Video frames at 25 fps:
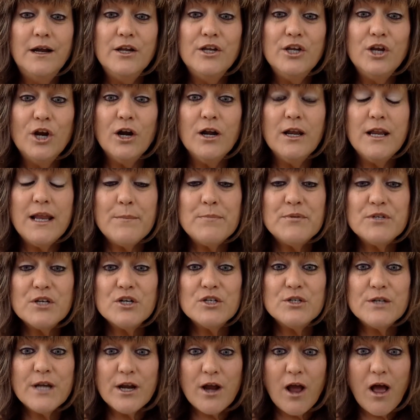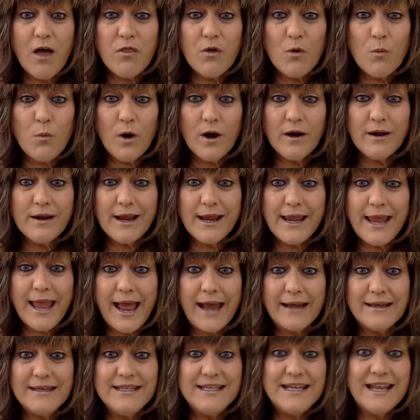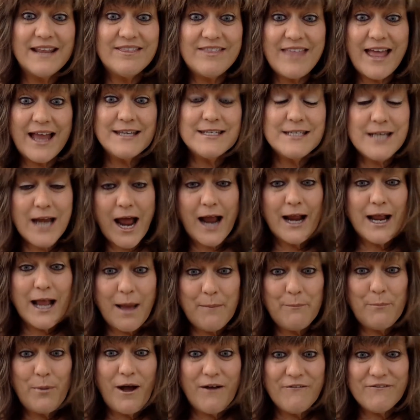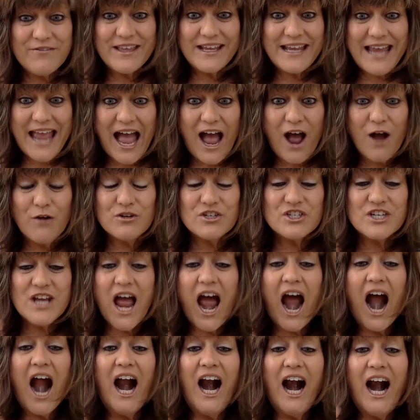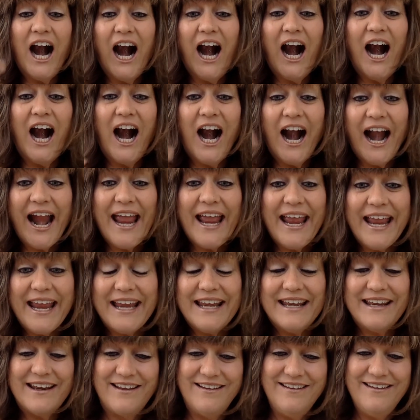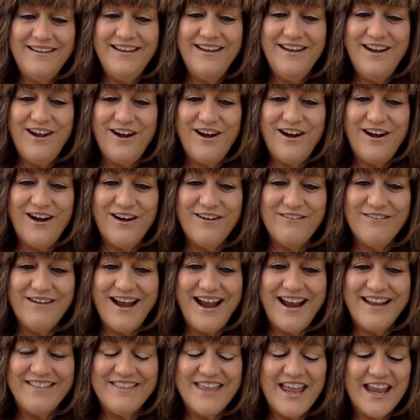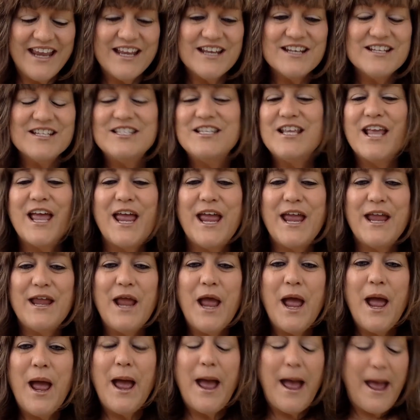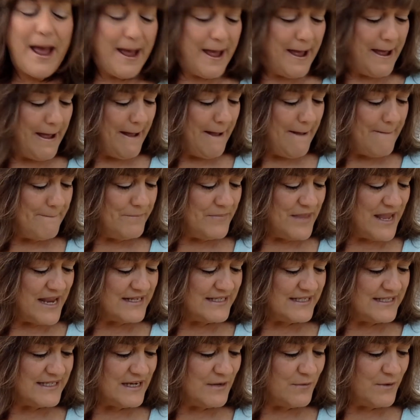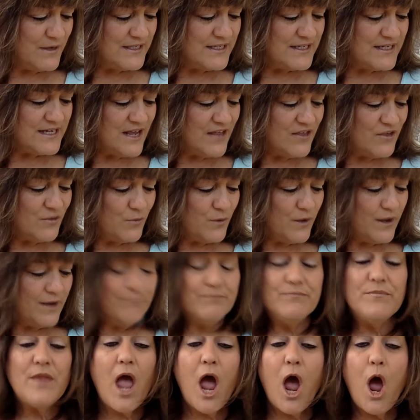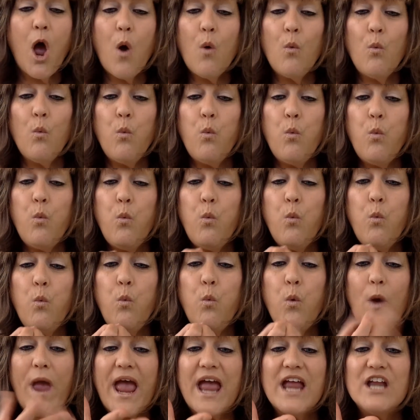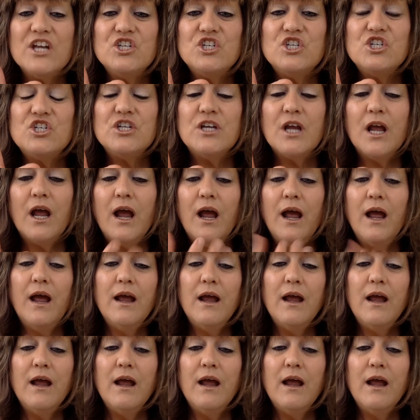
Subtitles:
your lips are doing all the work again. Get that tongue up off the couch. Rain. All right, and they can say, let's see, what's another one? Witch.